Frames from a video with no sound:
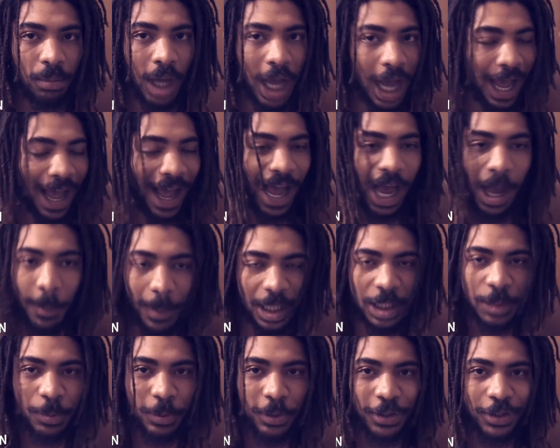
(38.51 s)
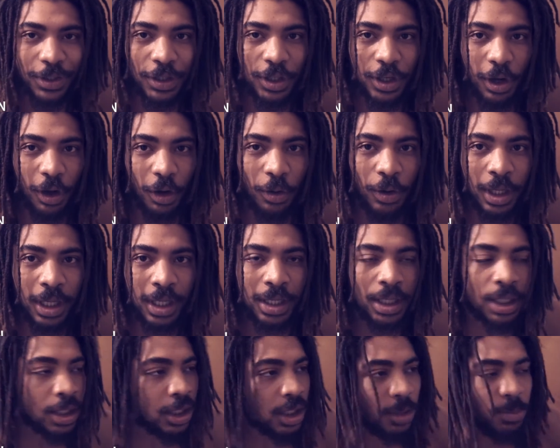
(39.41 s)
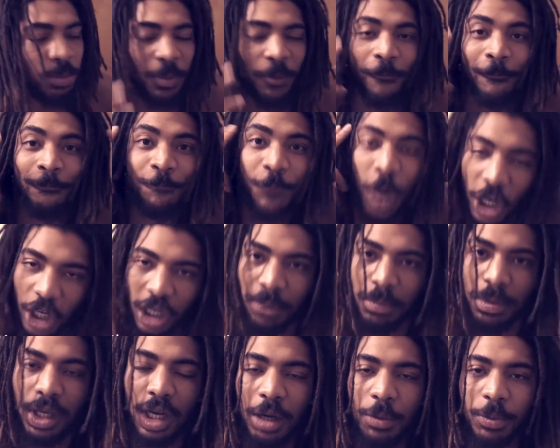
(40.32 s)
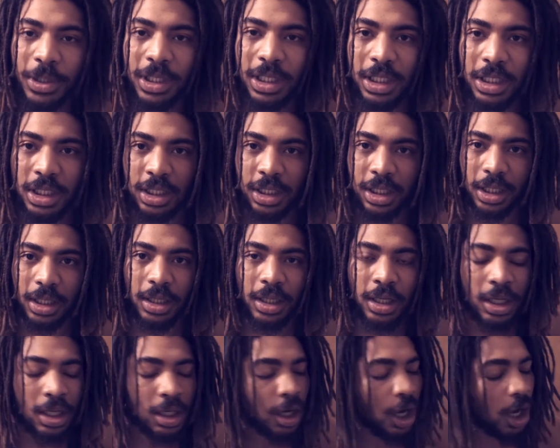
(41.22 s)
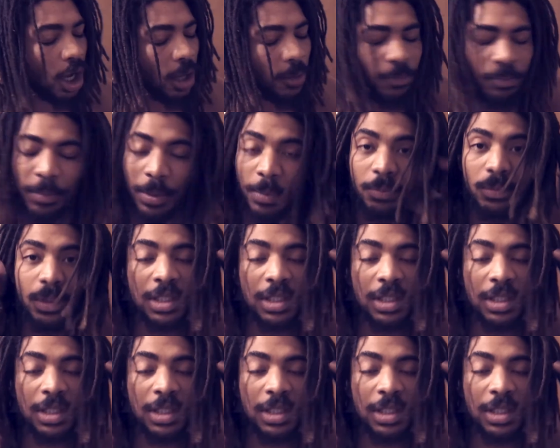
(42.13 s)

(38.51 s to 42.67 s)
How am I supposed to know? You're fucking me up with this shit.